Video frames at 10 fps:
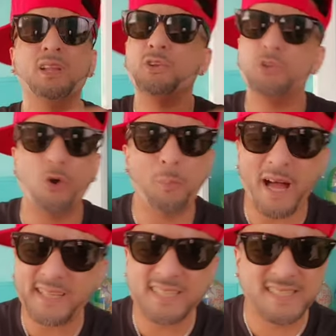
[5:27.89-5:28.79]

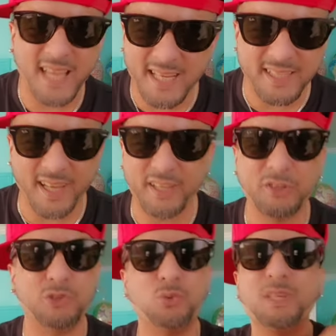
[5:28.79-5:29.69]
nobody say nothing
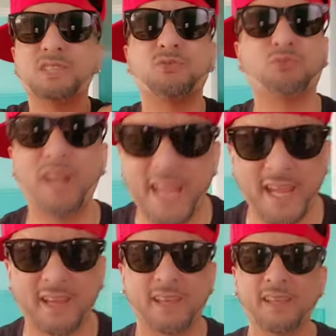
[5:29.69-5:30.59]
to you. It's
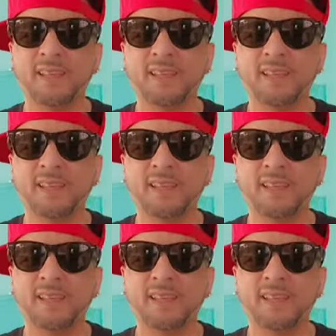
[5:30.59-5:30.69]
rare.